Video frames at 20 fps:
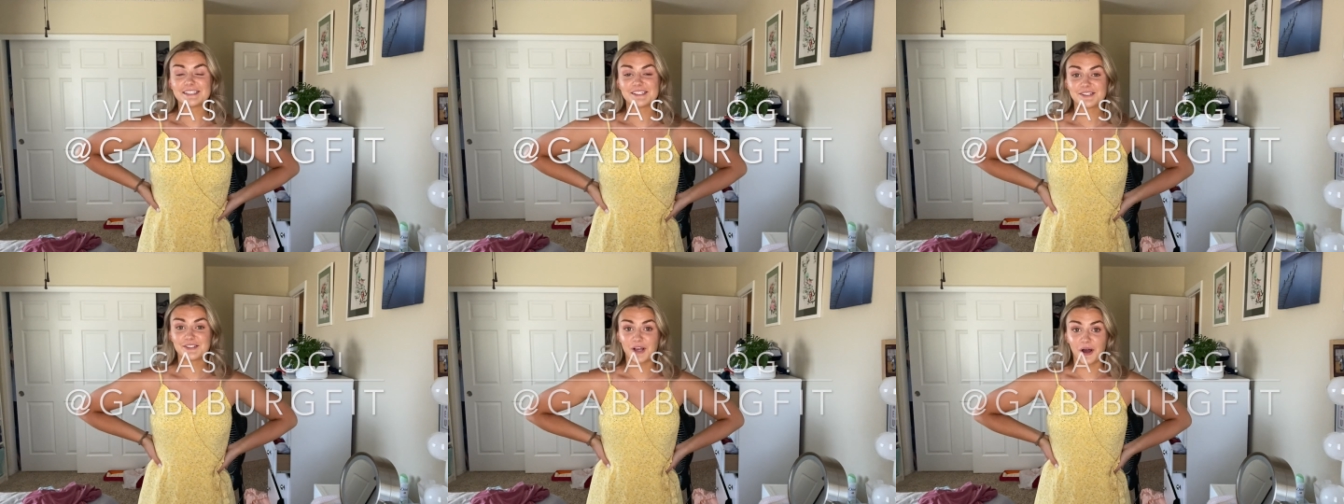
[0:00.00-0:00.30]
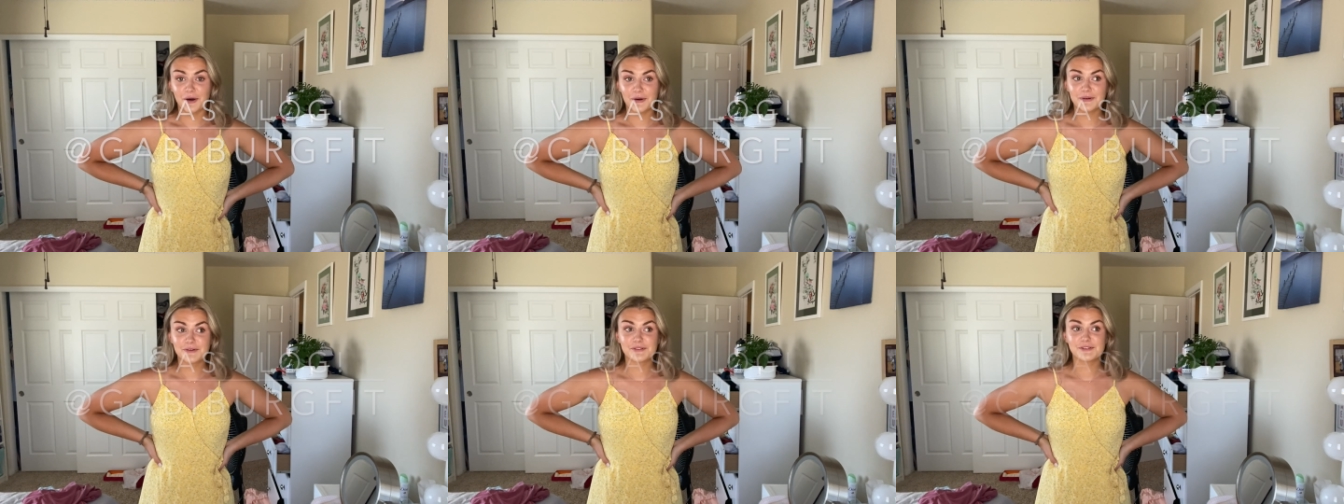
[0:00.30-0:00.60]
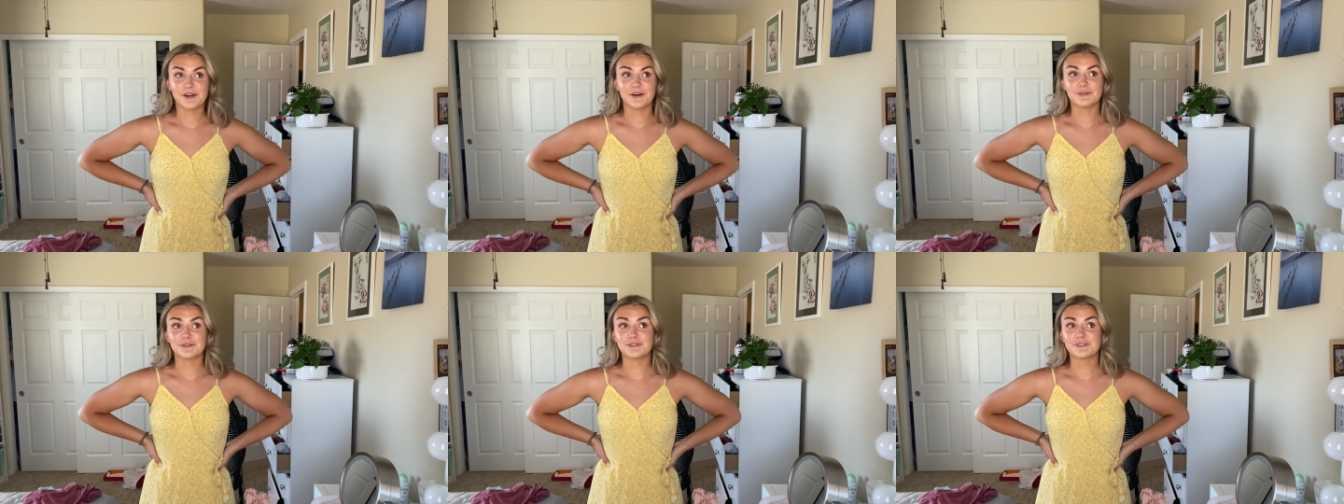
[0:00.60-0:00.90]
so,
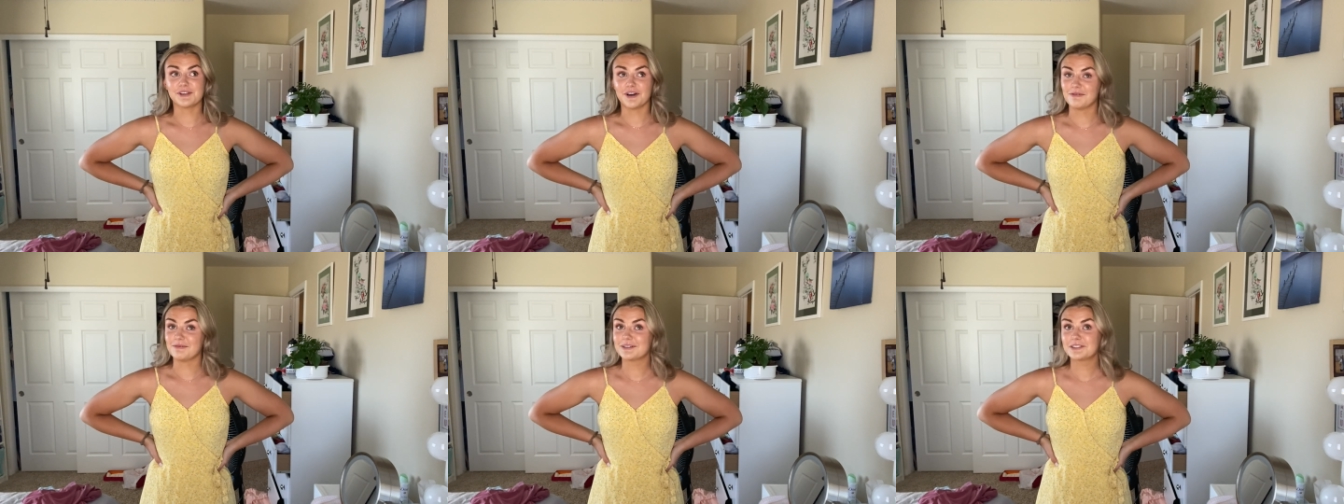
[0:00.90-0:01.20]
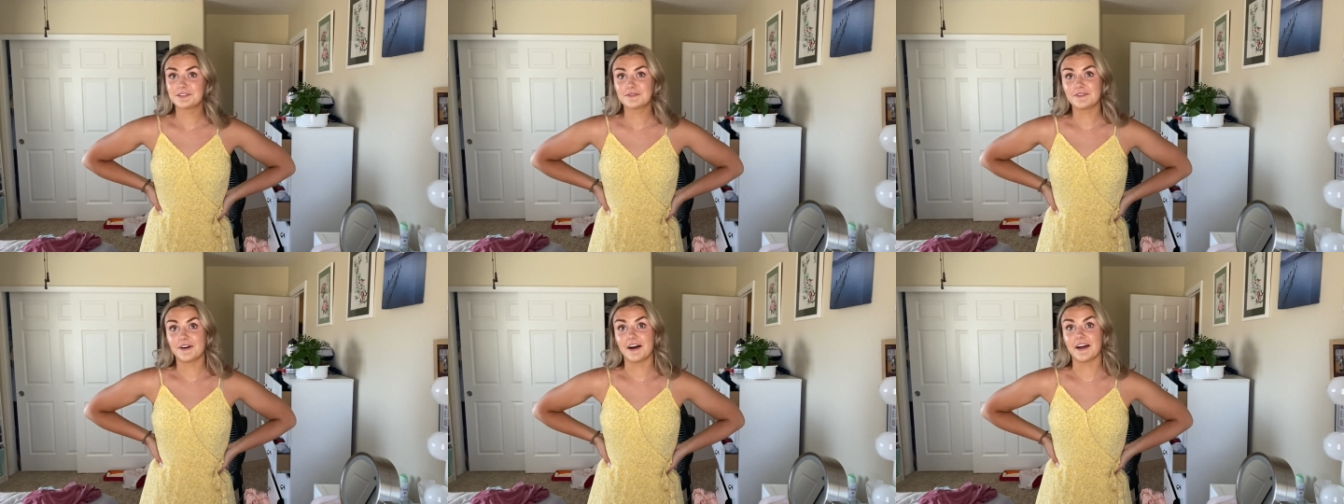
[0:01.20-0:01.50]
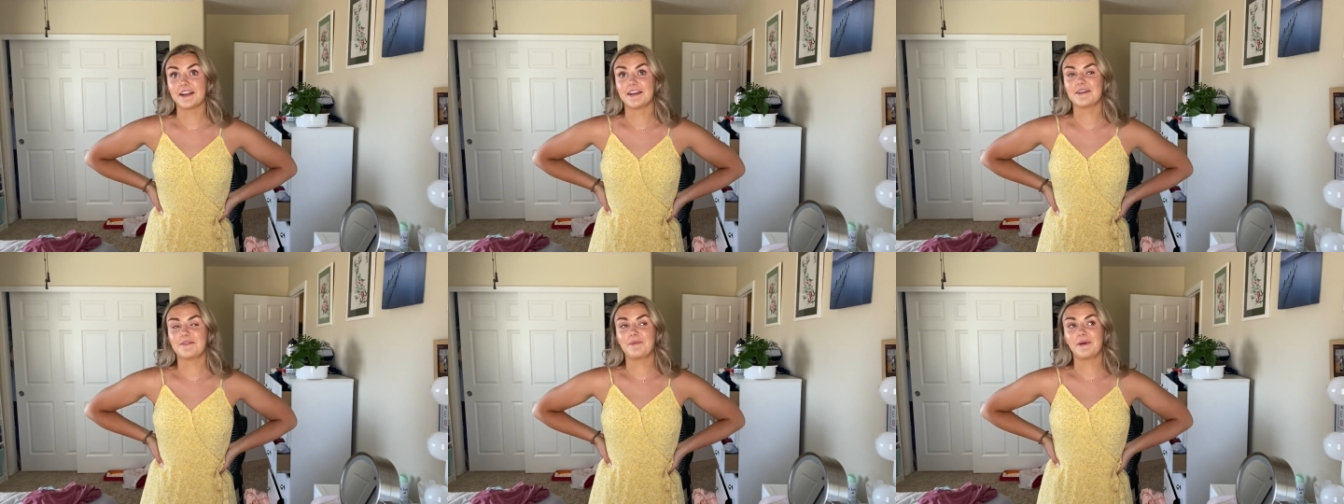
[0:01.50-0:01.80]
so, so much
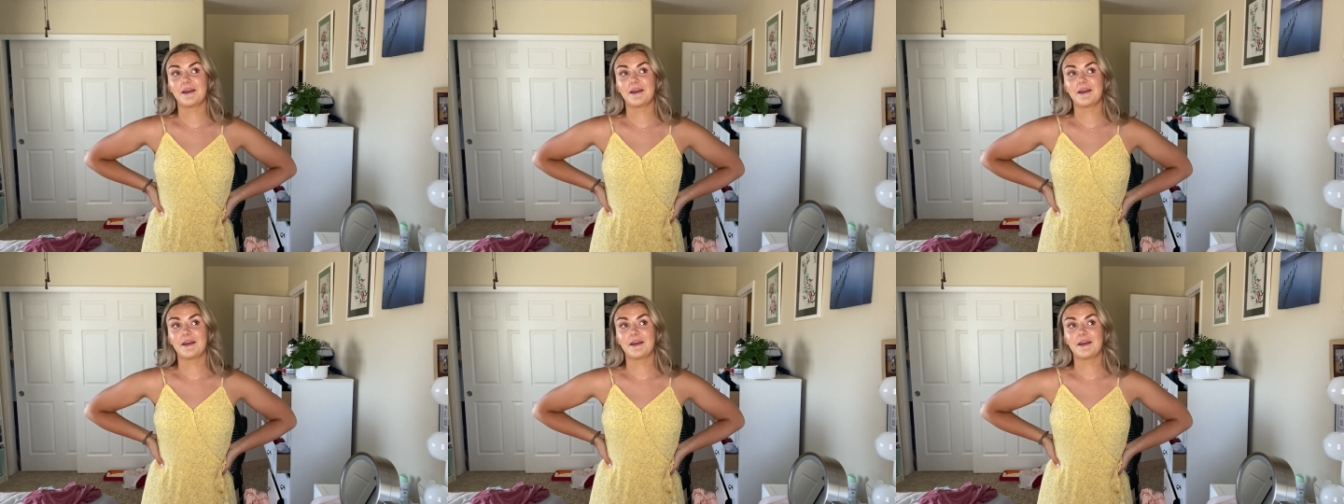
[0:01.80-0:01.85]
fun.